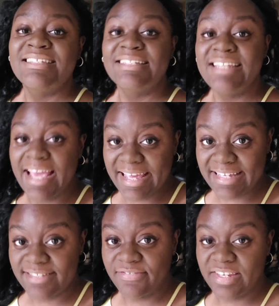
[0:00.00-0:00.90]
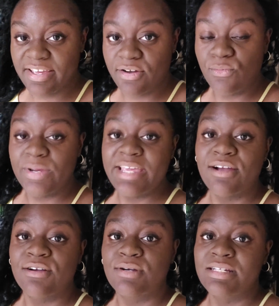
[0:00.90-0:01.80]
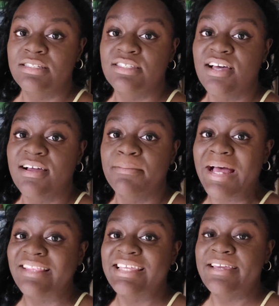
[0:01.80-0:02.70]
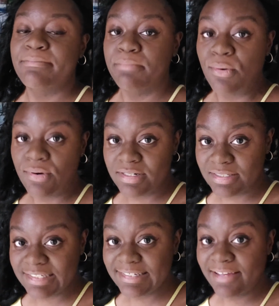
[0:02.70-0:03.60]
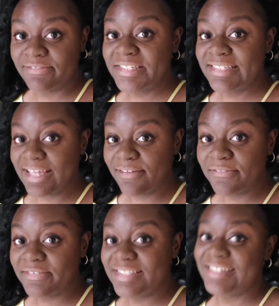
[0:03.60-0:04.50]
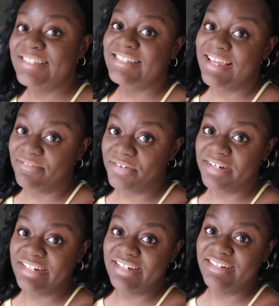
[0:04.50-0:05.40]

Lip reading: today's video, we are going to talk about the importance of self-discovery.